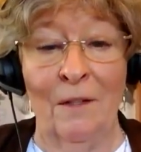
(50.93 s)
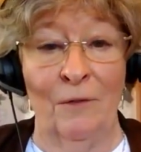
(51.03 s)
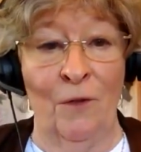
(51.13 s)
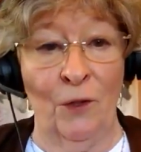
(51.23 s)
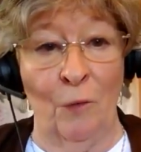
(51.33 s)

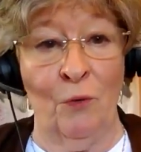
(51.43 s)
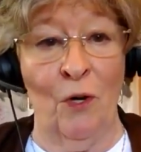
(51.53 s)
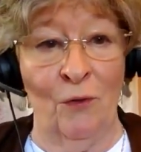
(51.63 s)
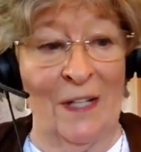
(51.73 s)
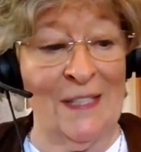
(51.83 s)
for the
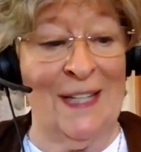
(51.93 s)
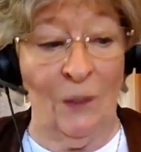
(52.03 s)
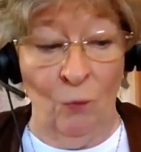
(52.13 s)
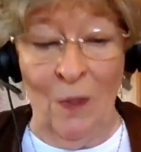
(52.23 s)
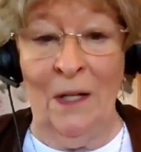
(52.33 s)
progress
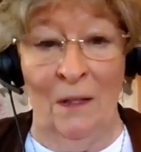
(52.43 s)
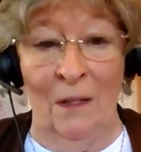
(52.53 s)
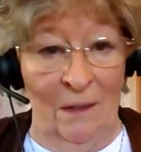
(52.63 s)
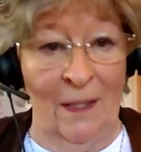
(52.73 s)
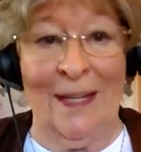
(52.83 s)
that
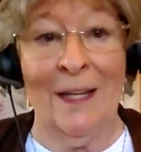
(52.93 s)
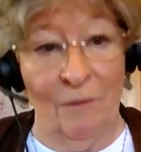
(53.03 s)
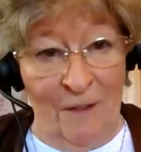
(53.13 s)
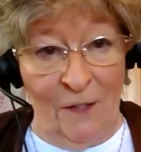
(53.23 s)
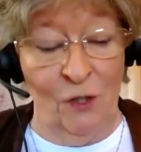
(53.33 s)
will
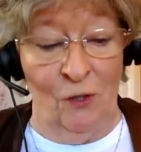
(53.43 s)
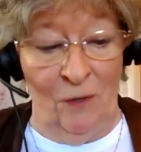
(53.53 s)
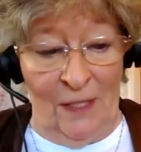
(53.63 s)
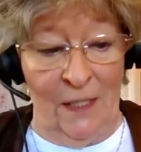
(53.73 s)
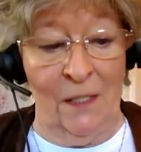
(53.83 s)

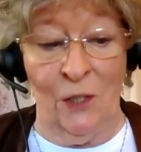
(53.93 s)
eventually,